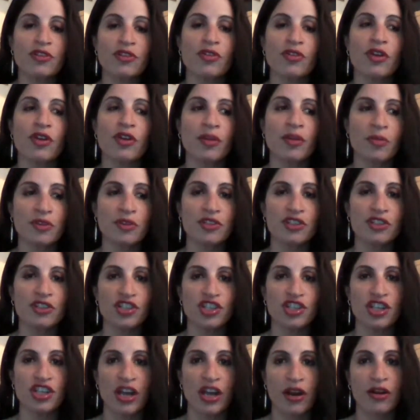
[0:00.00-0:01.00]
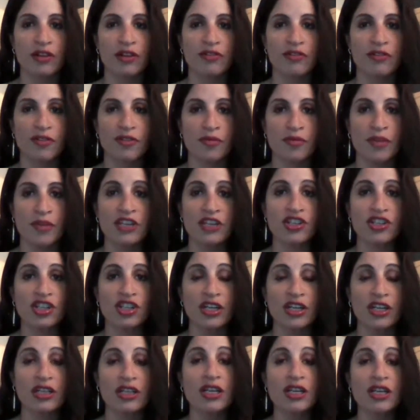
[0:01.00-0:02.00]
you're able to share
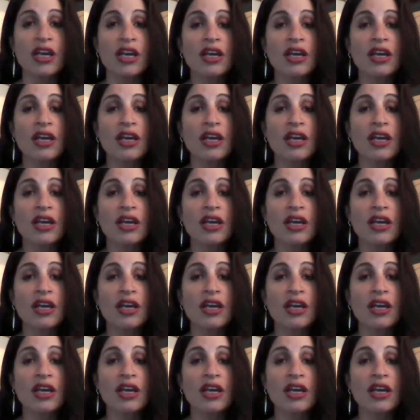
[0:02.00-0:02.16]
information.